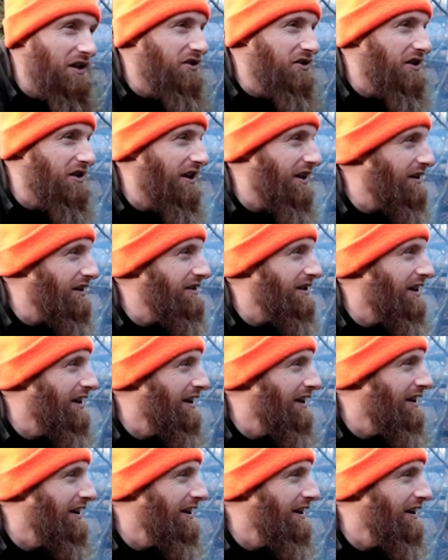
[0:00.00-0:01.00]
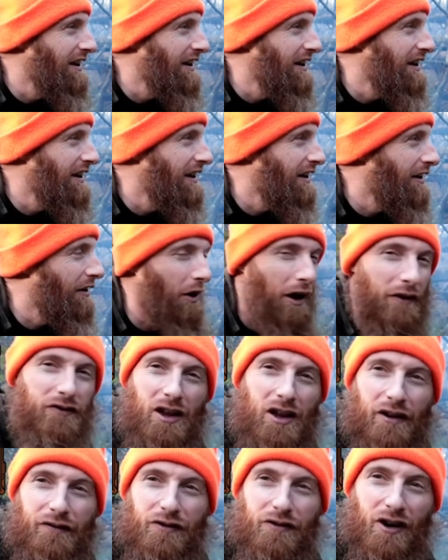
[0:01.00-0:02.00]
the question is, I
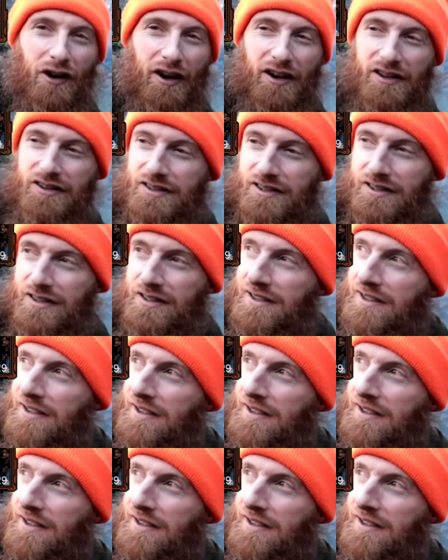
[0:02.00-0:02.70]
have time for a hunt.